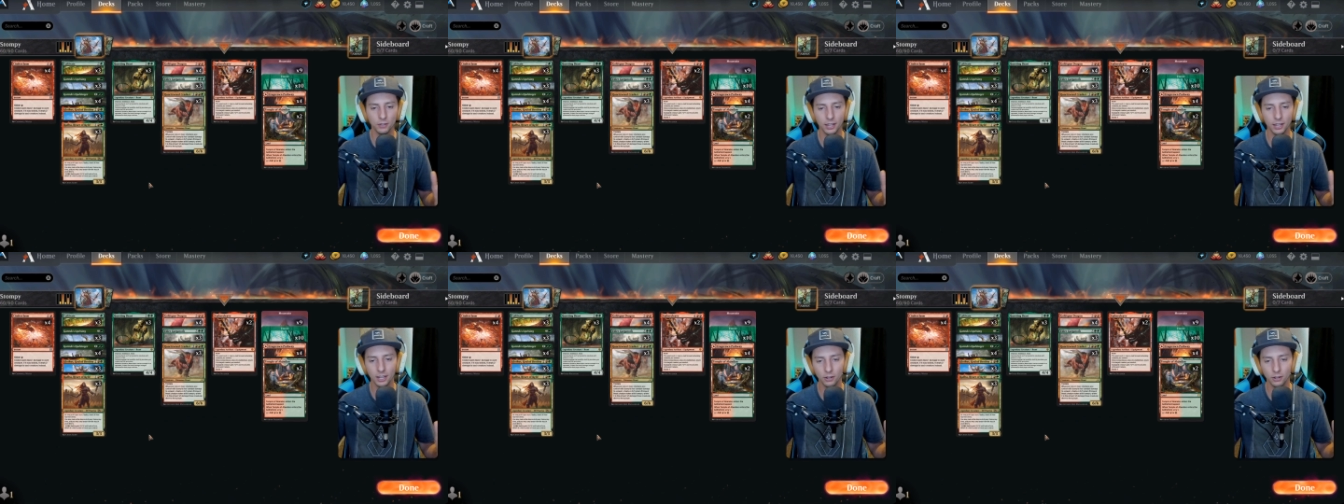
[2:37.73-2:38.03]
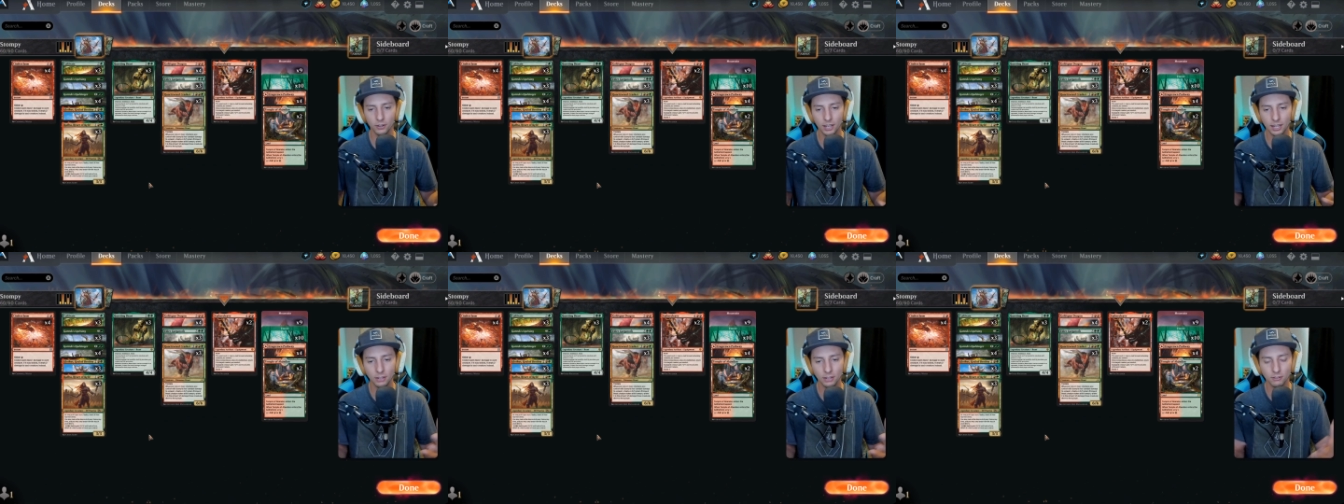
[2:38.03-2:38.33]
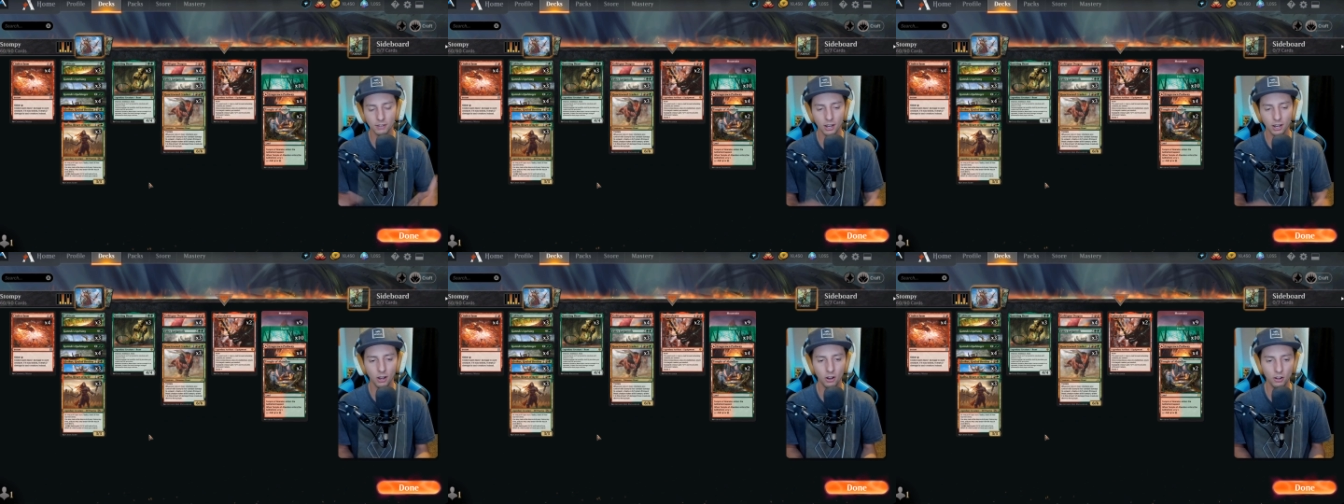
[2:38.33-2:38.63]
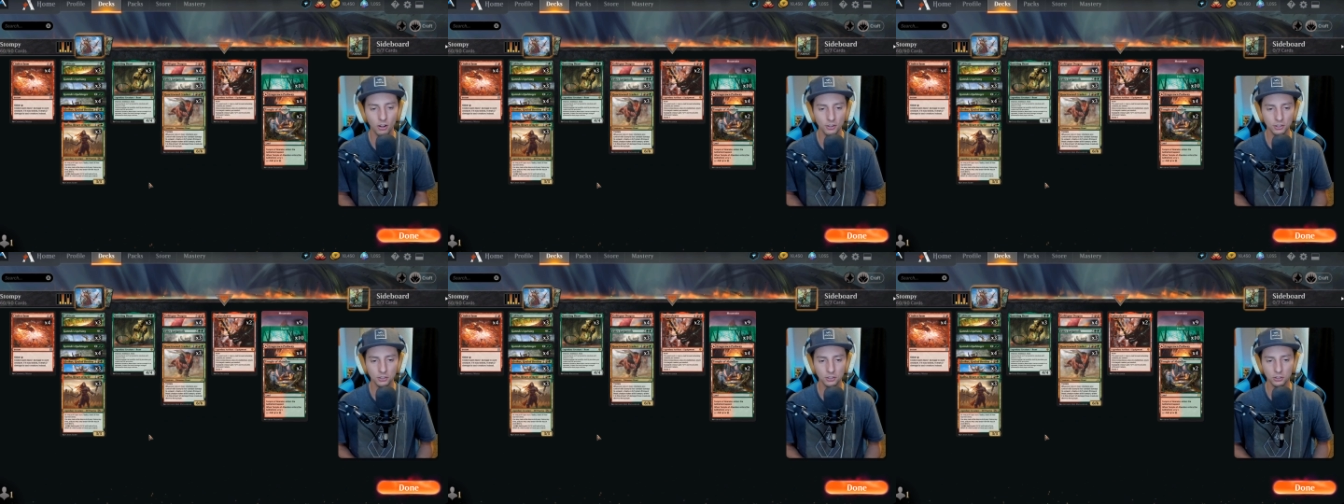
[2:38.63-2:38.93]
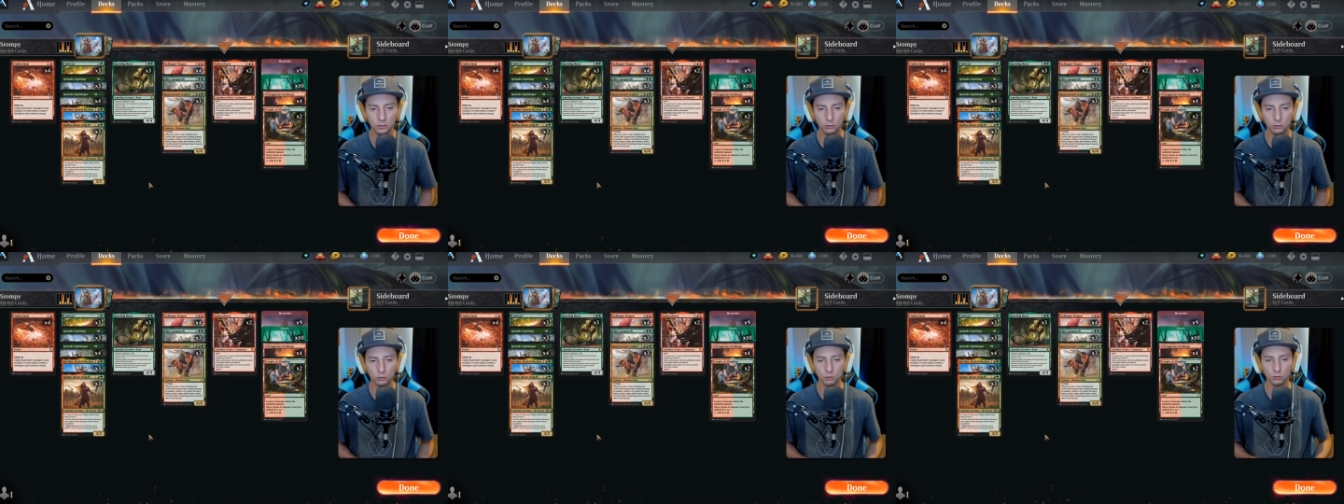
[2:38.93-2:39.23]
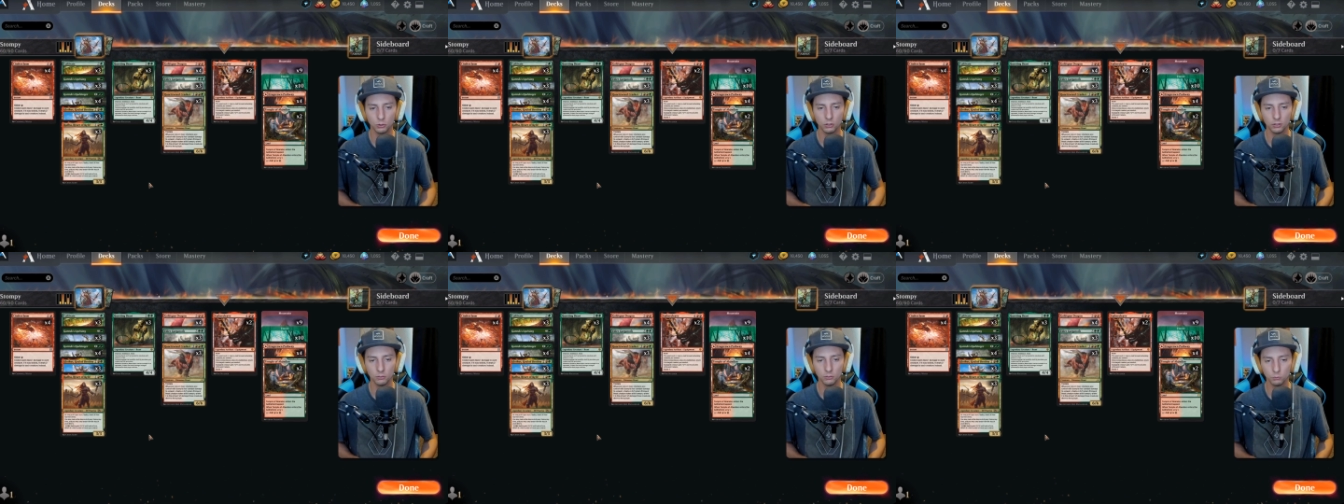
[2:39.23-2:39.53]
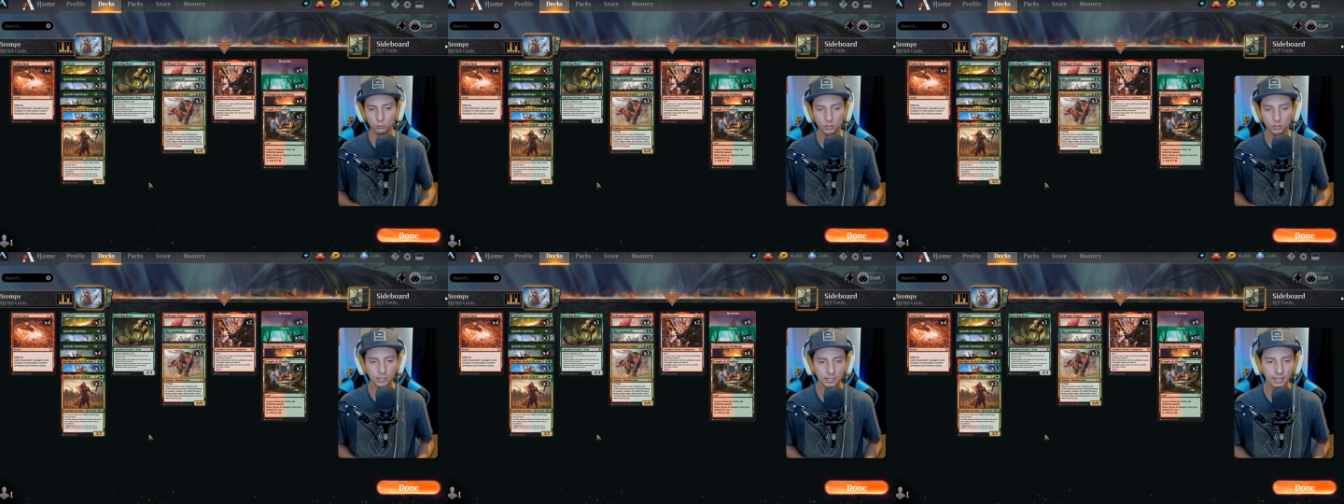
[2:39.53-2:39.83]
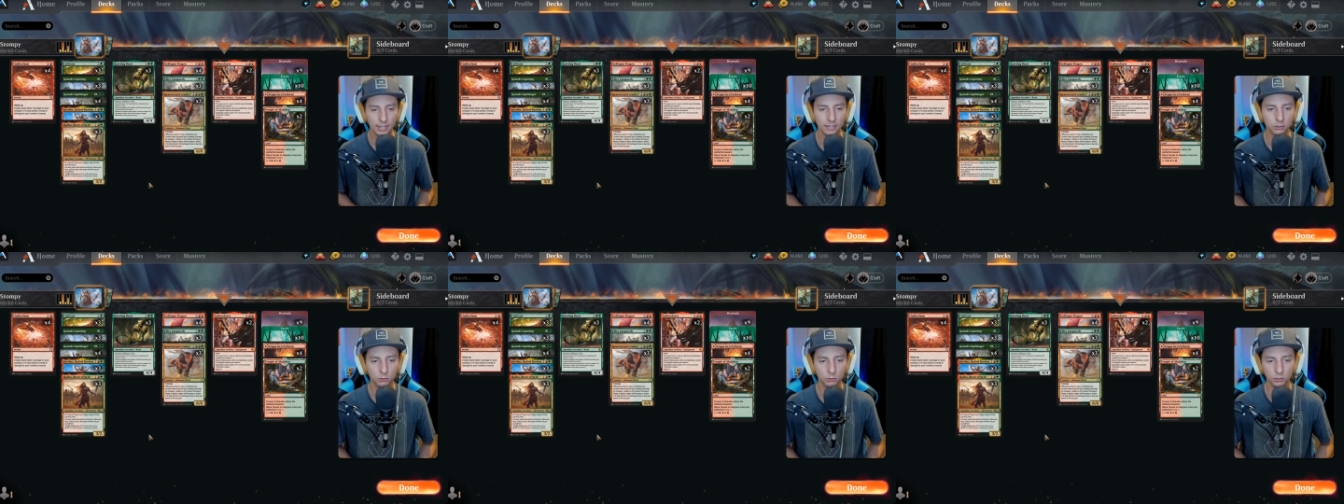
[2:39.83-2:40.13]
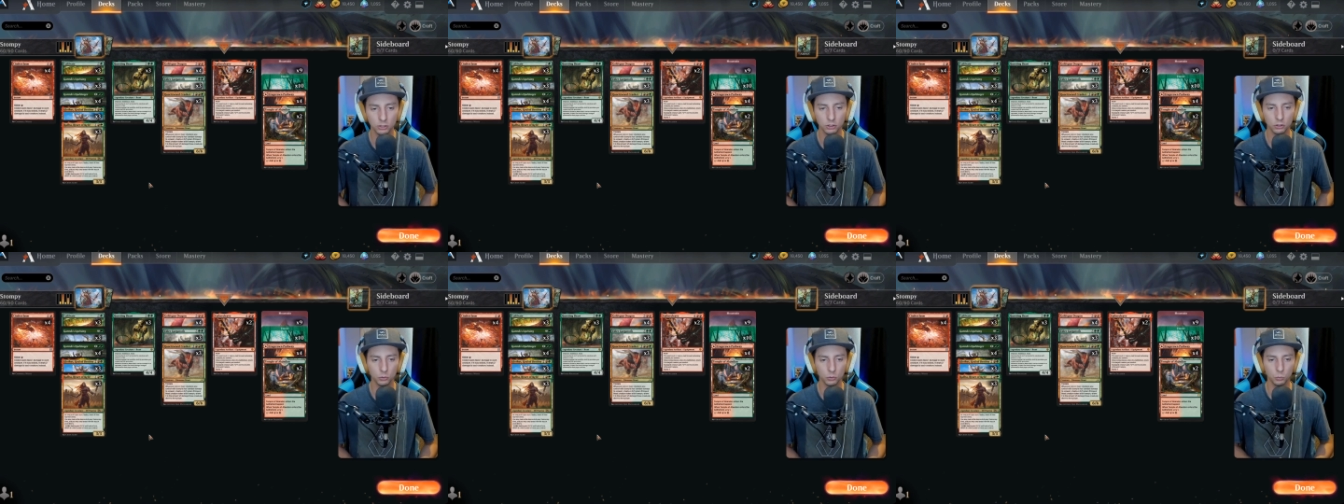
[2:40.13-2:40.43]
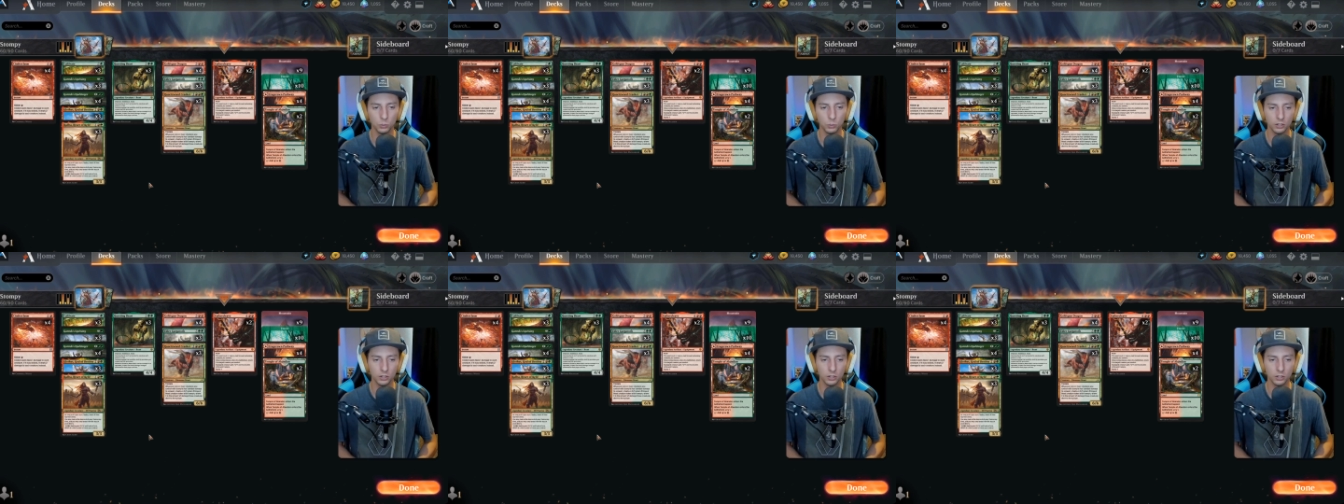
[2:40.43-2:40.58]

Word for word: like, okay, you've got all these huge, really nice creatures.